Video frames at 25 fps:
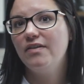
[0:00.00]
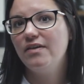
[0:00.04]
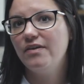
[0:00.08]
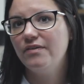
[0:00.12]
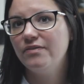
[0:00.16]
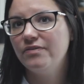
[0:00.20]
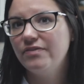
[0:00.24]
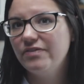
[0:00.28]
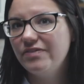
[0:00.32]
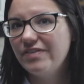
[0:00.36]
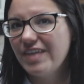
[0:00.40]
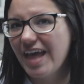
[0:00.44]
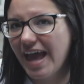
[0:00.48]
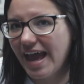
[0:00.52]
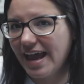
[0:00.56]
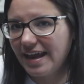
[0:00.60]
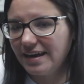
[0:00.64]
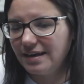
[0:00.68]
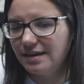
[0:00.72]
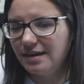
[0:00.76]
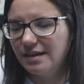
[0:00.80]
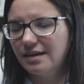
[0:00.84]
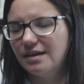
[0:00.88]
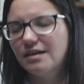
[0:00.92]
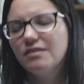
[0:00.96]
And
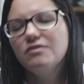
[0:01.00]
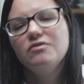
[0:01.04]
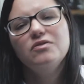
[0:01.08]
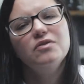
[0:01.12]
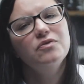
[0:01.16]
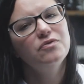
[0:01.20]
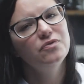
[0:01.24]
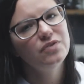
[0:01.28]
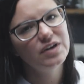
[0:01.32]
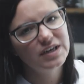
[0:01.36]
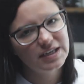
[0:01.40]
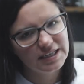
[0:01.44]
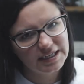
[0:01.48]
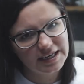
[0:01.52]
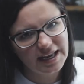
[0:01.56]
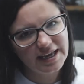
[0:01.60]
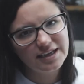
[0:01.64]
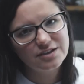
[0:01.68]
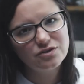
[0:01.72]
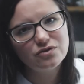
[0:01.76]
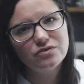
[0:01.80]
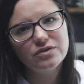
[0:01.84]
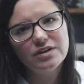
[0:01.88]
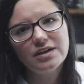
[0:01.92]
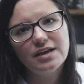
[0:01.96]
then, if you're feeling
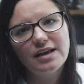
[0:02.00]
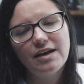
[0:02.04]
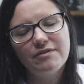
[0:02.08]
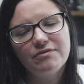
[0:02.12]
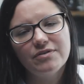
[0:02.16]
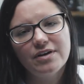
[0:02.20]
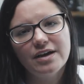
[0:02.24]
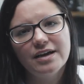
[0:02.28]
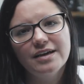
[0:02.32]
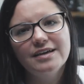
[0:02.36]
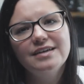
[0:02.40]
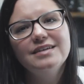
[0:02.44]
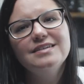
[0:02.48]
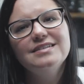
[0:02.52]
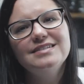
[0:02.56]
extra clever,